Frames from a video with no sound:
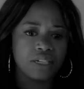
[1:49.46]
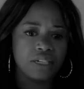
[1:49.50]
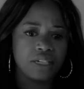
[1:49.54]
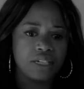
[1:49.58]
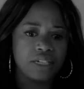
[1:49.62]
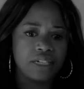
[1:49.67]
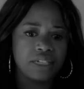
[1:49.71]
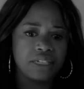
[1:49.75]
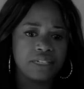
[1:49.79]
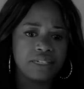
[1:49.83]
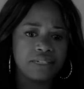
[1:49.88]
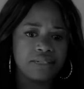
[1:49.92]

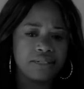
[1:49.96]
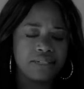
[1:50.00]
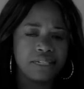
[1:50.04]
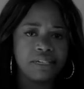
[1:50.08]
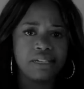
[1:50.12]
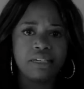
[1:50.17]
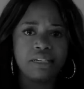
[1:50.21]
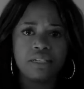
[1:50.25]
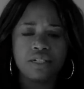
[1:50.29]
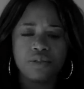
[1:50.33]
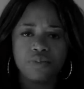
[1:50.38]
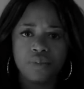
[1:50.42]
he didn't
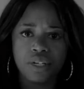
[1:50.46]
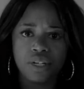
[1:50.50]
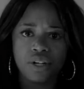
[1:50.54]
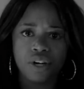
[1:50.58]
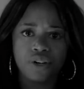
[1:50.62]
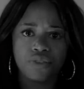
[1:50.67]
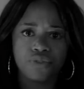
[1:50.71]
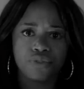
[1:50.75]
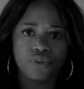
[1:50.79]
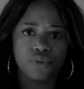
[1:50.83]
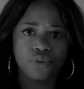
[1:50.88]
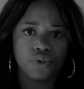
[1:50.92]
teach me
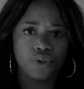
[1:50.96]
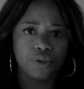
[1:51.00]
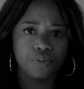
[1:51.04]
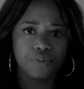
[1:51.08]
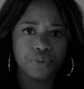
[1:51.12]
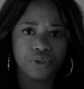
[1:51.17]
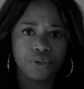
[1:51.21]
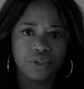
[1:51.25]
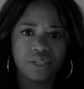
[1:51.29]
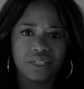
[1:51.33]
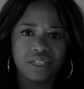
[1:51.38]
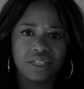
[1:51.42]
enough, or not
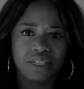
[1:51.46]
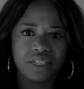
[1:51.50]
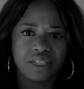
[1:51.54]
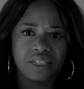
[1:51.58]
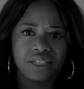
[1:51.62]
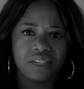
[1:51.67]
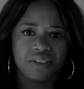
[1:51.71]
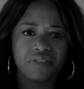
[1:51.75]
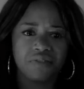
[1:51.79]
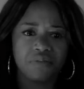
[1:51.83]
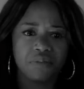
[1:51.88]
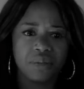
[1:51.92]
because he didn't
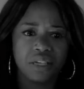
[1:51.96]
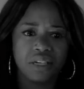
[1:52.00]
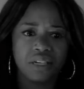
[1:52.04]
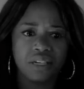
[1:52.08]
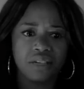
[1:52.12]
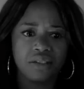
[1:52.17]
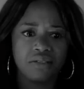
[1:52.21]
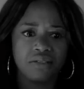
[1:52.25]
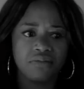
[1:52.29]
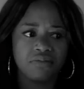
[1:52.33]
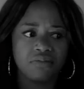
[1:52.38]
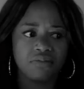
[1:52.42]
give
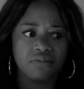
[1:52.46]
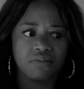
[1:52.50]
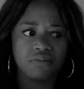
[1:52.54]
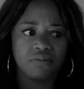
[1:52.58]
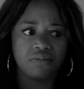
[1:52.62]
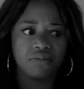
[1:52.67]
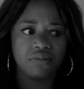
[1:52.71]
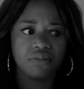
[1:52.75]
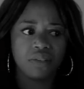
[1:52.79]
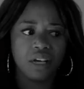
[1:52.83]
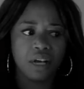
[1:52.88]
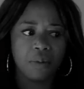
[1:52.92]
me
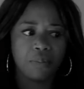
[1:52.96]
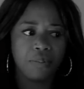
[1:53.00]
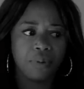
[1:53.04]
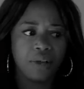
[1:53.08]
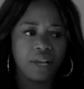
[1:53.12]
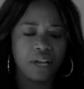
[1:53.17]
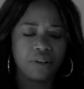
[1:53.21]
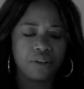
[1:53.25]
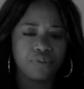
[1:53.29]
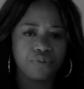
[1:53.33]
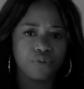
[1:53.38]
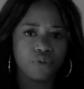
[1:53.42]
a
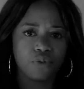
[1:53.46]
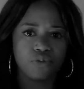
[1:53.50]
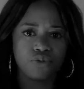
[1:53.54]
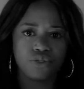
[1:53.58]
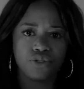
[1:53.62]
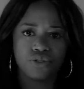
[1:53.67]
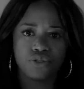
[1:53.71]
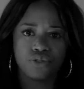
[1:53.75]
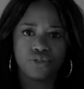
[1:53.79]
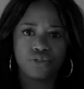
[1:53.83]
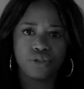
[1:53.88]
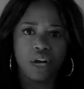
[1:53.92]
platform
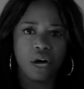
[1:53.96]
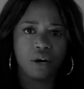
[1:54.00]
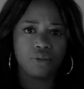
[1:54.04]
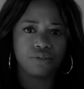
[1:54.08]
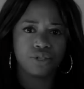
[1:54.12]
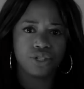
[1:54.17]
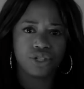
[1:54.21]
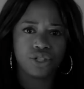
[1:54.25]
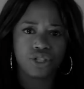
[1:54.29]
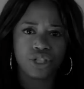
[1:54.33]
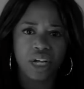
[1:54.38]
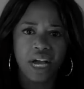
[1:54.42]
to
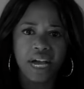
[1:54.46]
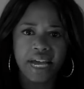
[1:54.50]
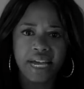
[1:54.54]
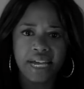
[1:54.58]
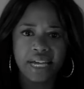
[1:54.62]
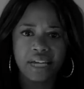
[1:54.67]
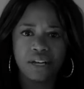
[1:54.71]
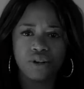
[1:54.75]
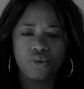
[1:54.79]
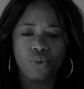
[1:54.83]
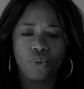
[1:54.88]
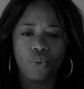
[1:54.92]

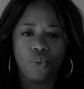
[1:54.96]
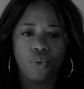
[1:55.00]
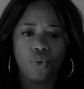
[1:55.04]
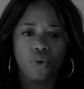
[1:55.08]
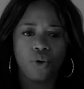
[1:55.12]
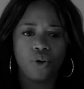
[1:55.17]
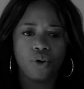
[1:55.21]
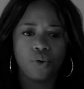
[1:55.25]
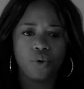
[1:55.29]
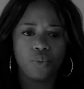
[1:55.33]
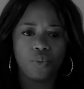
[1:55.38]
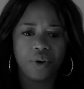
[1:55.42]
outshine
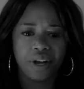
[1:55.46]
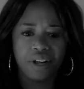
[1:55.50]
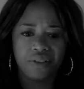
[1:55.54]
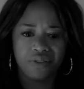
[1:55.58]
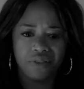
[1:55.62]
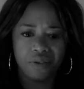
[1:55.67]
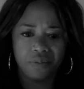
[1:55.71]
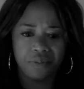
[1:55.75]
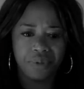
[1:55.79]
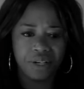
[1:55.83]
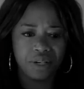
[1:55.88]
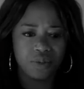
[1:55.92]
or
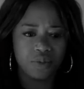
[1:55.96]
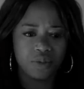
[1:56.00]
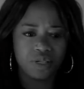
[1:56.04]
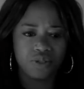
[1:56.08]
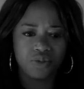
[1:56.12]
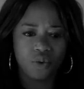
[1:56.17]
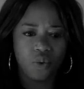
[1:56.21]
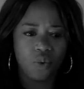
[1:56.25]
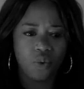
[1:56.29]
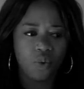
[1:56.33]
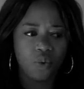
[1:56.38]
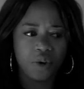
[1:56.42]
whatever, but it
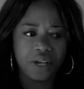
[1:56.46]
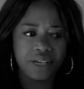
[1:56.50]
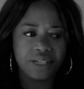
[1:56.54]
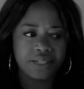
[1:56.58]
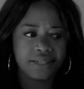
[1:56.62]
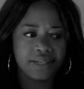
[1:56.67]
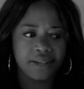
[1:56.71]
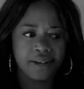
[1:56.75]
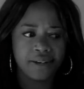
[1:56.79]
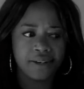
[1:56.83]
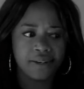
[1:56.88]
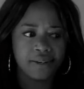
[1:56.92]
was
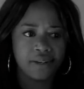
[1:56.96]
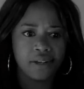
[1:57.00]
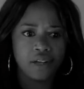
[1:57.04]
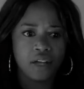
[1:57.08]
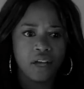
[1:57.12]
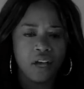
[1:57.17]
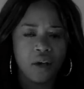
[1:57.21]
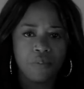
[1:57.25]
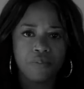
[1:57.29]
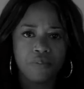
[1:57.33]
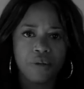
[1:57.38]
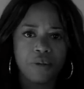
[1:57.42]
always
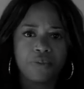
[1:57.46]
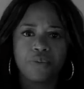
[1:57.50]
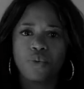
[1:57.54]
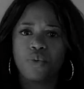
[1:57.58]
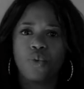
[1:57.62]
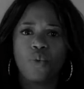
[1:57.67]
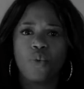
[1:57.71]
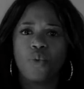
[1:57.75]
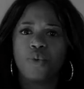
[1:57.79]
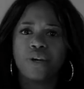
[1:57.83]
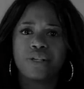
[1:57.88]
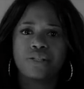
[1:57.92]
people
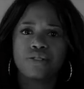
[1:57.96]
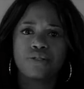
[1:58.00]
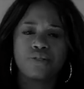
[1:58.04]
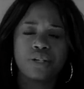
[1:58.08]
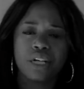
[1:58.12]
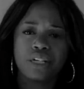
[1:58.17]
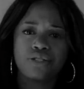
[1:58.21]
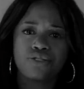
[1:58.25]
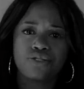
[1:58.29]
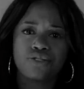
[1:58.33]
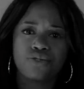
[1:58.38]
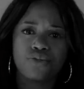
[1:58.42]
will always
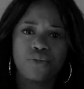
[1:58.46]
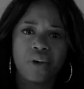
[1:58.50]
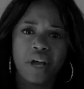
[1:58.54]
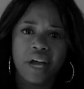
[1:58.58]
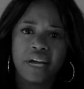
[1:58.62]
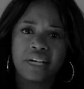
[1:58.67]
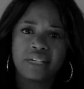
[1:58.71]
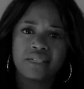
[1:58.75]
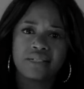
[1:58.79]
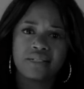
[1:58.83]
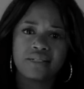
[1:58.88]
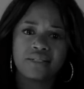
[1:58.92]
look at you
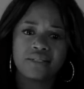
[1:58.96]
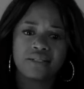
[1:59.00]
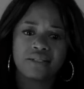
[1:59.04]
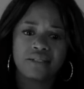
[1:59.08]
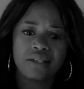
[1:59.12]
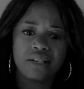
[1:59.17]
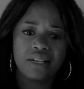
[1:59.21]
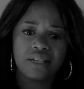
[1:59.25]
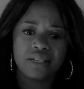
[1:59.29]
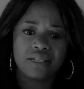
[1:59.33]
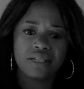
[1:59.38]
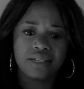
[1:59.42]
as
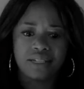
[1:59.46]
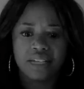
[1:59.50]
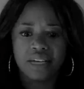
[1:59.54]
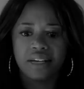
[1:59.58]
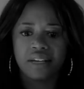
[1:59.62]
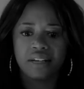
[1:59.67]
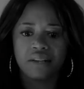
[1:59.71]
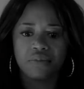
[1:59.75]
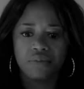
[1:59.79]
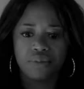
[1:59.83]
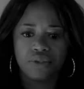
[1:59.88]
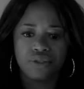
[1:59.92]

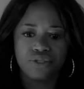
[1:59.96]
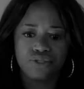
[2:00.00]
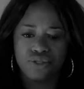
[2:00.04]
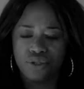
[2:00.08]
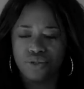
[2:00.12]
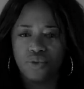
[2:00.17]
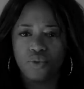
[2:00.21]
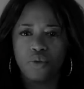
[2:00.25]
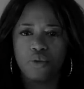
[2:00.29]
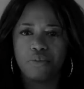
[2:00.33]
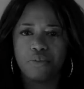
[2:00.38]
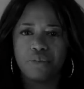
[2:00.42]
second because
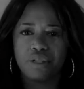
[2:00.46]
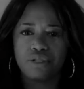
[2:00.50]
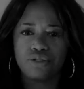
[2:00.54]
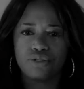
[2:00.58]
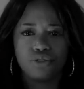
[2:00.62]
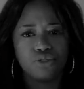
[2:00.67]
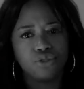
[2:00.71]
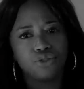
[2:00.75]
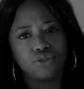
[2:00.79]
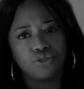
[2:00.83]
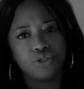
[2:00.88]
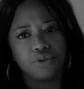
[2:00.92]
you're the woman.
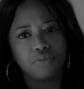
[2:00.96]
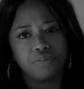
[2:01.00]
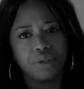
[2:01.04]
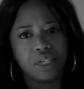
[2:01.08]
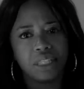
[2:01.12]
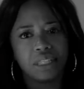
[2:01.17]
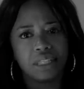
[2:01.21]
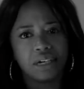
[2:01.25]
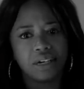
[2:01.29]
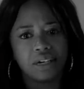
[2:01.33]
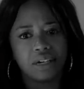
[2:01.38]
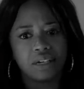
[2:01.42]
So you should
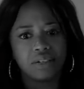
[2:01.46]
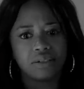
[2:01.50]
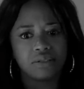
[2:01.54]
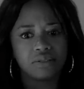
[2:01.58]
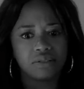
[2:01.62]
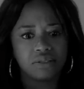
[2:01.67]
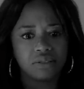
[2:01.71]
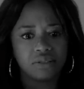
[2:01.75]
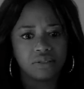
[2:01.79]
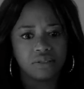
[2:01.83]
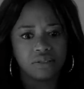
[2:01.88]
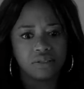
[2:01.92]
be the
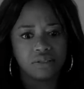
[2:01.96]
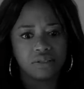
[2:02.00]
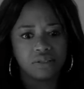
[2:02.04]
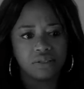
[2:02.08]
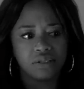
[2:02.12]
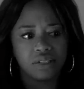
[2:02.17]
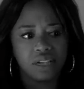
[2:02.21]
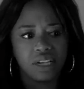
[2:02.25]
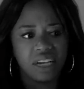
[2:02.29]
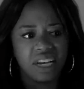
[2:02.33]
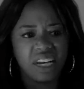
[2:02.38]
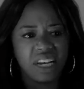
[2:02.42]

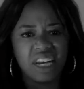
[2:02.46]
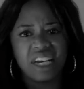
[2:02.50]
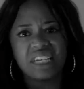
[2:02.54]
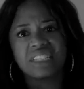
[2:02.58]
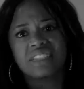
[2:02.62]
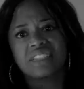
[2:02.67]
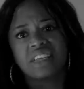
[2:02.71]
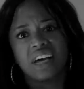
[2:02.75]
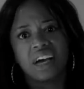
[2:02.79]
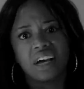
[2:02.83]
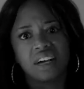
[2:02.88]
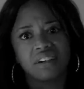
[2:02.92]

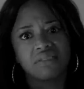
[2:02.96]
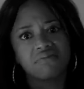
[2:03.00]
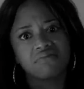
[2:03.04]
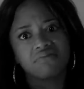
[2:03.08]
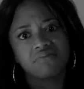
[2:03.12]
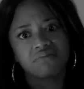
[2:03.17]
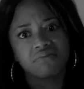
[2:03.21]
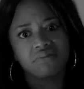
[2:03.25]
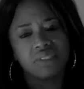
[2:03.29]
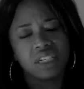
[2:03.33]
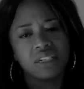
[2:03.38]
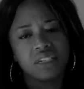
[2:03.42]
lesser
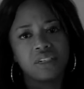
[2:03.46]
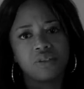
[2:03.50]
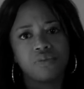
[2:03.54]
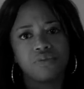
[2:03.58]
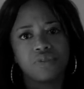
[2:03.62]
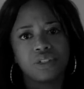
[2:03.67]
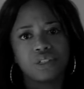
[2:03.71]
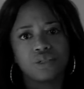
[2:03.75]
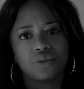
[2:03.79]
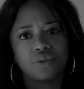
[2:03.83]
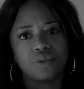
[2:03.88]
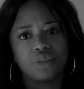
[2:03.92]

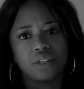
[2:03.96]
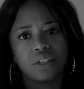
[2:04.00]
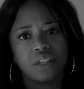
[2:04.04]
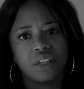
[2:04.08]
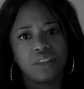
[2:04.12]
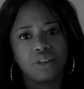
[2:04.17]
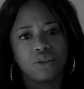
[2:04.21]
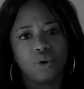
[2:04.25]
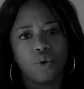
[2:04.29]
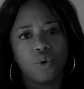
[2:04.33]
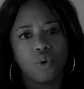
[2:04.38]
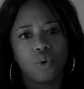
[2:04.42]
individual
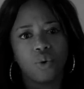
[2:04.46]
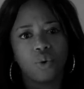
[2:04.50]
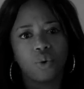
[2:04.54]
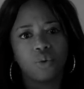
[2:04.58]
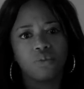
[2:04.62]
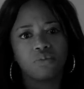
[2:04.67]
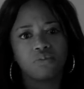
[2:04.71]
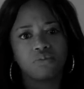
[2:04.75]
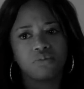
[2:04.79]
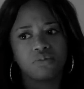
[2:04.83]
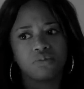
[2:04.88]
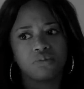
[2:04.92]
in the
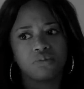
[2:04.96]
whole